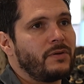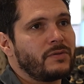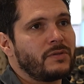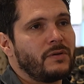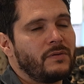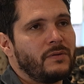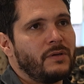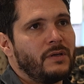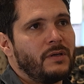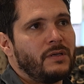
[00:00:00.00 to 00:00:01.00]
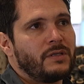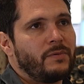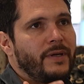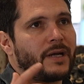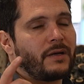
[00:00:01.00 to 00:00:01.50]
so
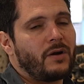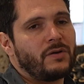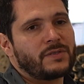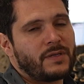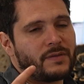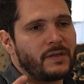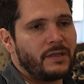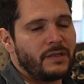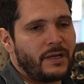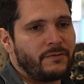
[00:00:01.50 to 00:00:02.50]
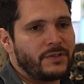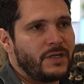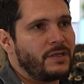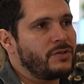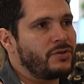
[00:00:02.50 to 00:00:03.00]
we can constantly kind of
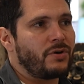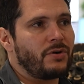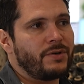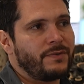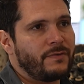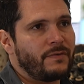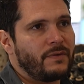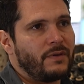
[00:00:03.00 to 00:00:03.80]
change drawings,